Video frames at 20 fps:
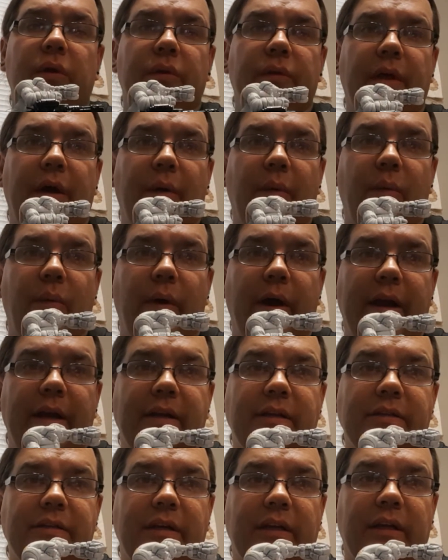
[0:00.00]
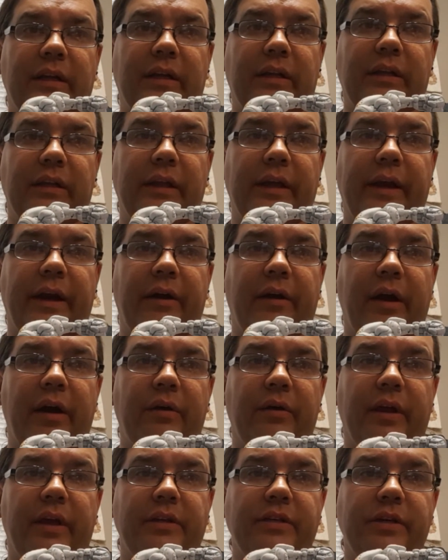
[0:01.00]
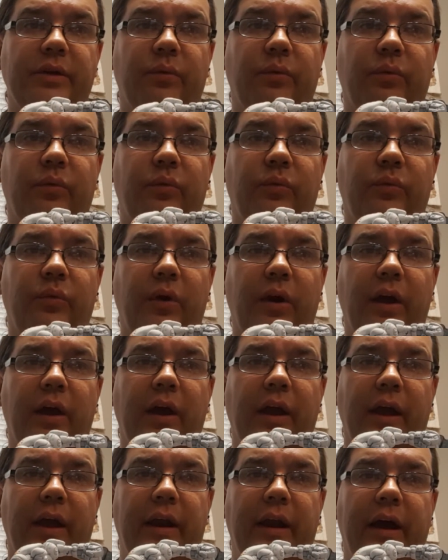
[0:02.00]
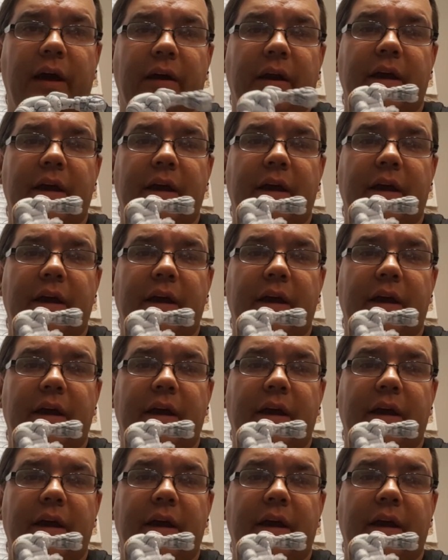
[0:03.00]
That white is going to glare out at you, right out